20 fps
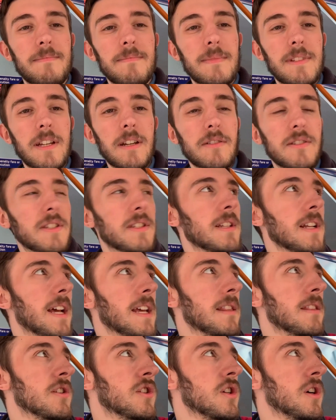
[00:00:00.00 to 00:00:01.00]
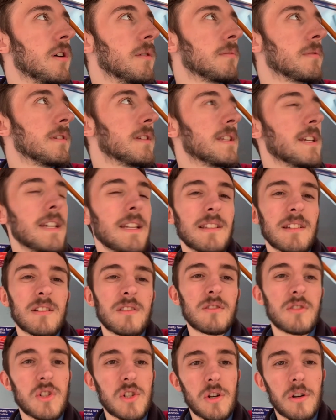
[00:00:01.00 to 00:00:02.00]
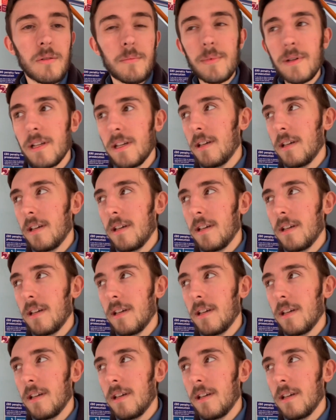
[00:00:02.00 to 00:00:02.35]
you know, slate the job, because it is a good job.